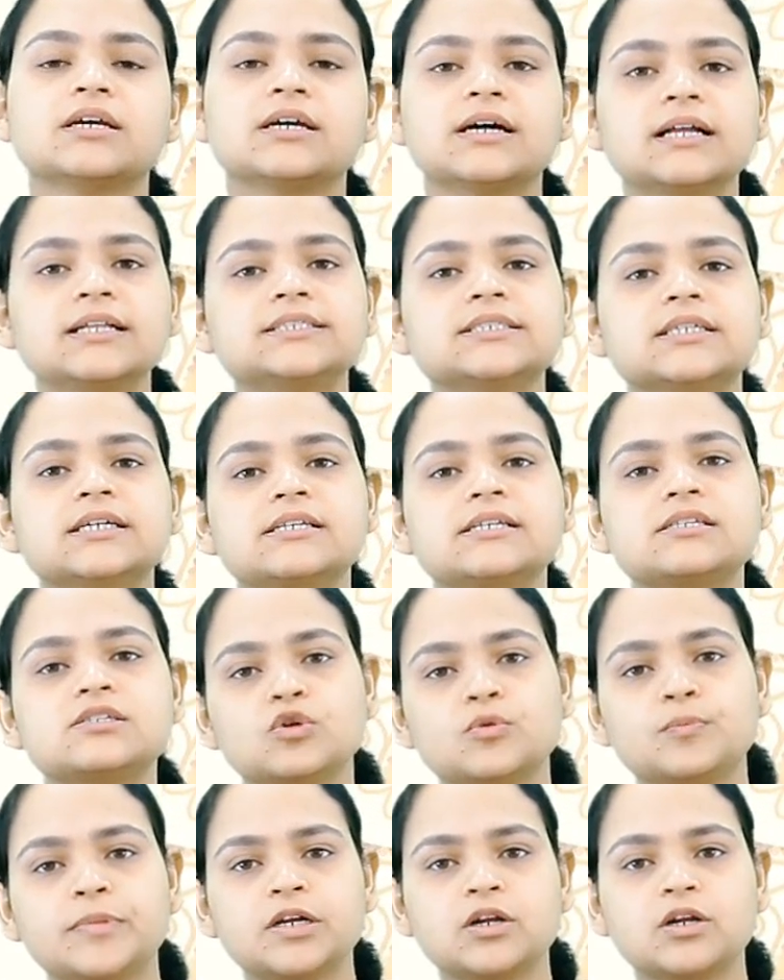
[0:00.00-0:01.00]
Culture is
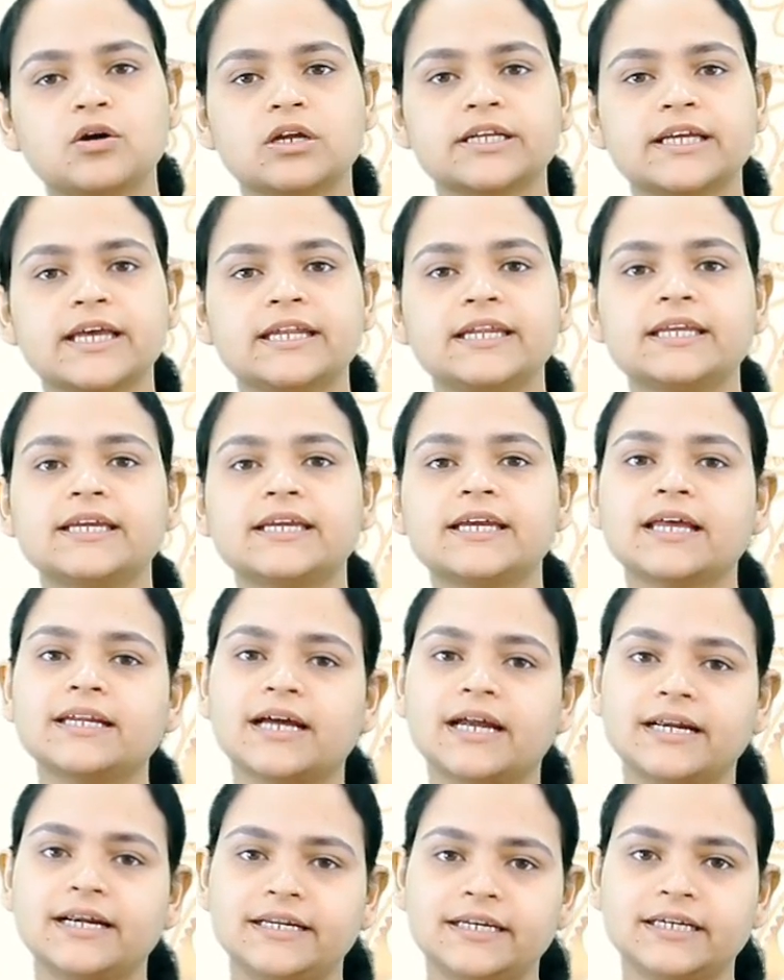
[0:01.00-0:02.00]
superorganic and
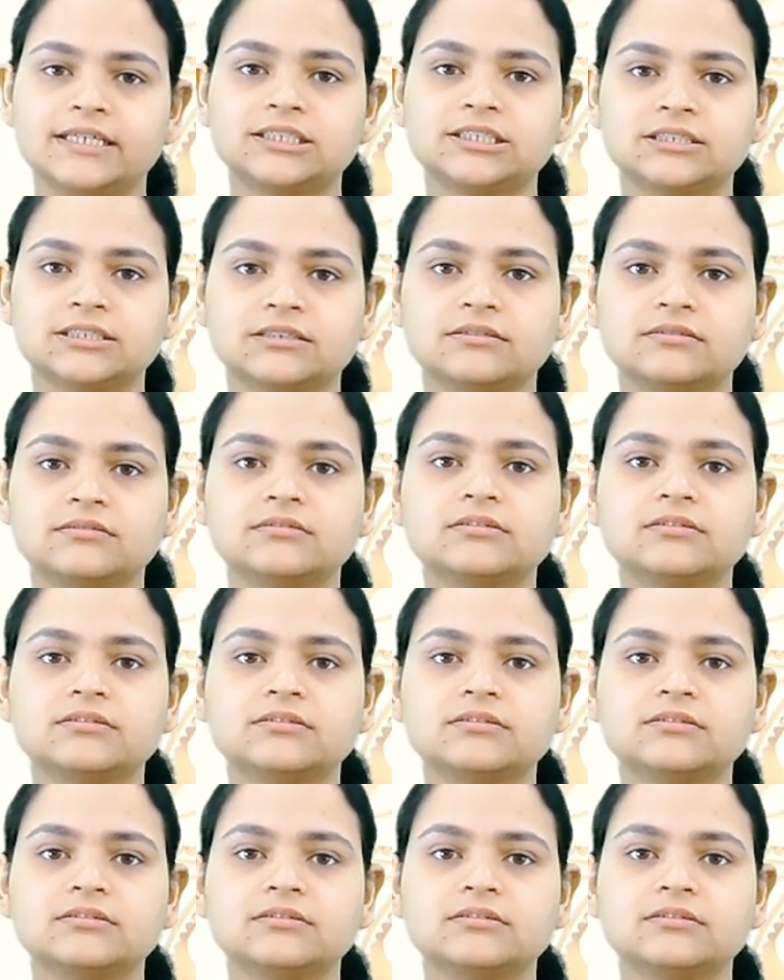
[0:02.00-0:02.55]
ideational.